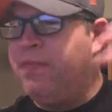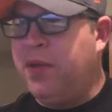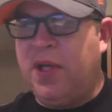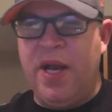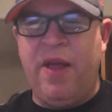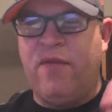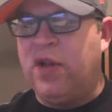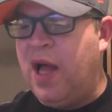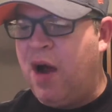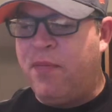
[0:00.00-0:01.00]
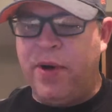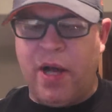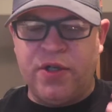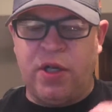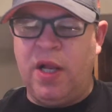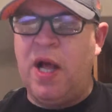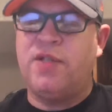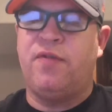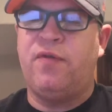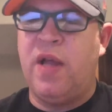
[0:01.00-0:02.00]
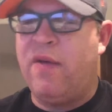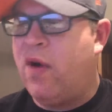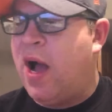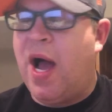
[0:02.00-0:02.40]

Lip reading: plenty of cloud production, lots of flavor.